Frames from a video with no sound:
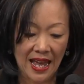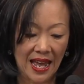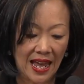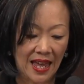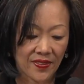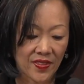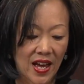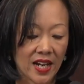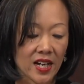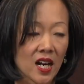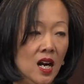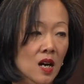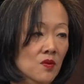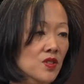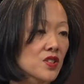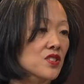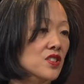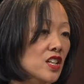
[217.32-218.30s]
And that
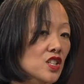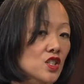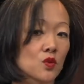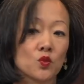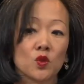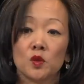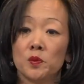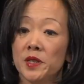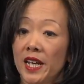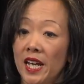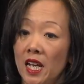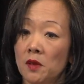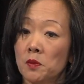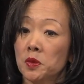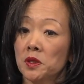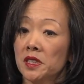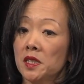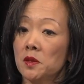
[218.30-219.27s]
conversation will be
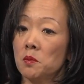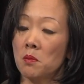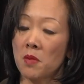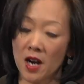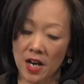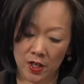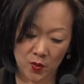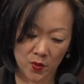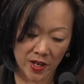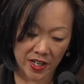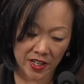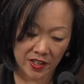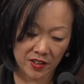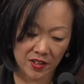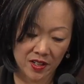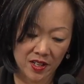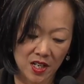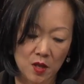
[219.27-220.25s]
ably
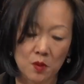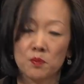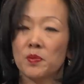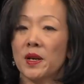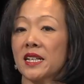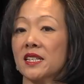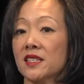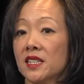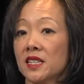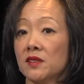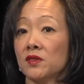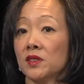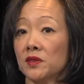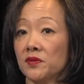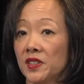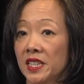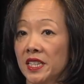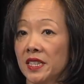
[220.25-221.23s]
moderated by Steve
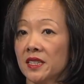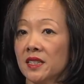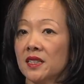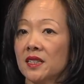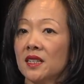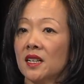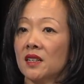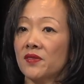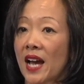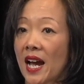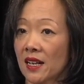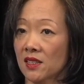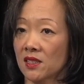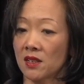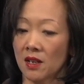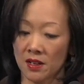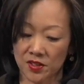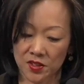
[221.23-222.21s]
Levine of
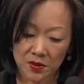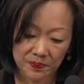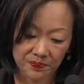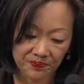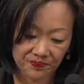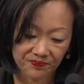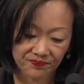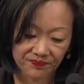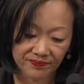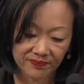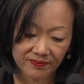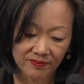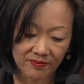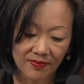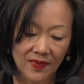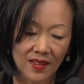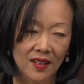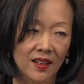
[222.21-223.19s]
Axios.
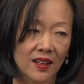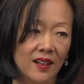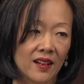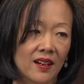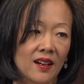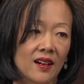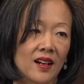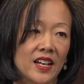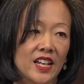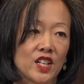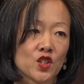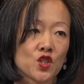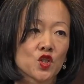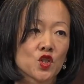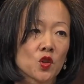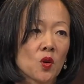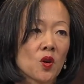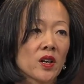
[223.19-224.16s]
In
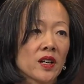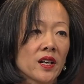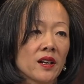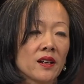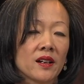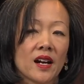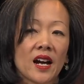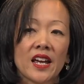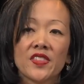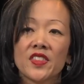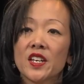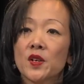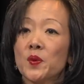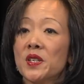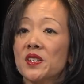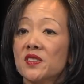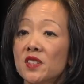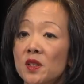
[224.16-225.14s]
short, I think
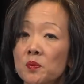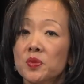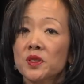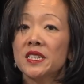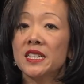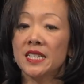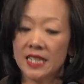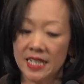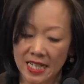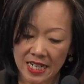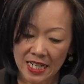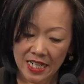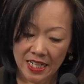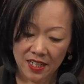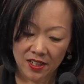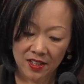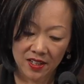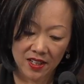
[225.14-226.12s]
we simply
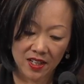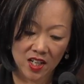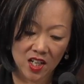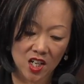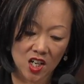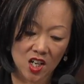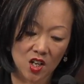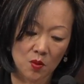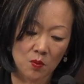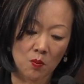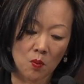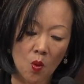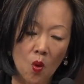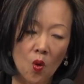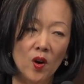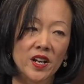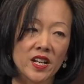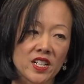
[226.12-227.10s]
need
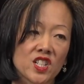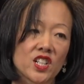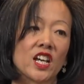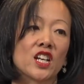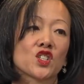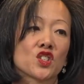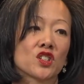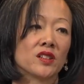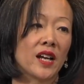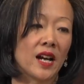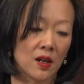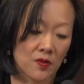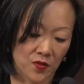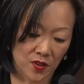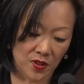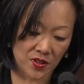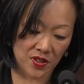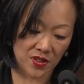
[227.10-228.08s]
more intentional
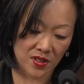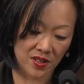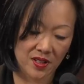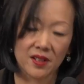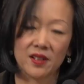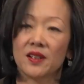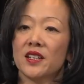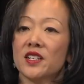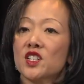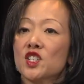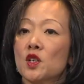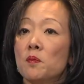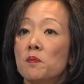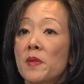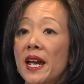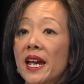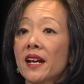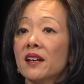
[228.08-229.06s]
efforts to
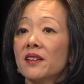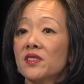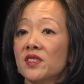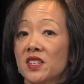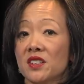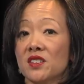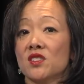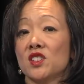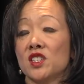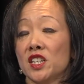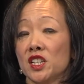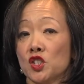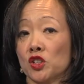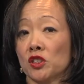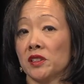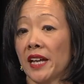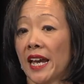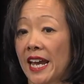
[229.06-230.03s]
make this
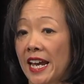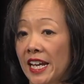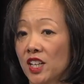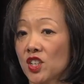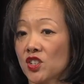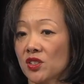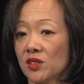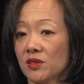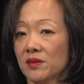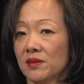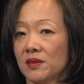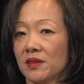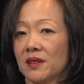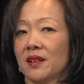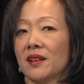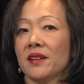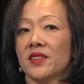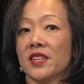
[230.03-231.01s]
digital age
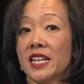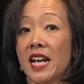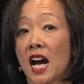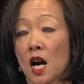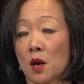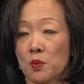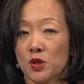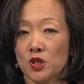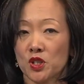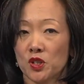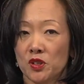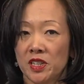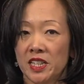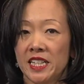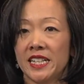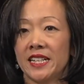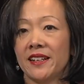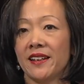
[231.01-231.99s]
the
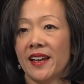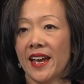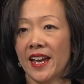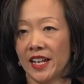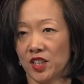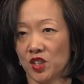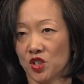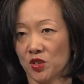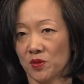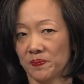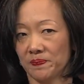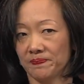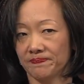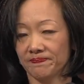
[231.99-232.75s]
opportunity age.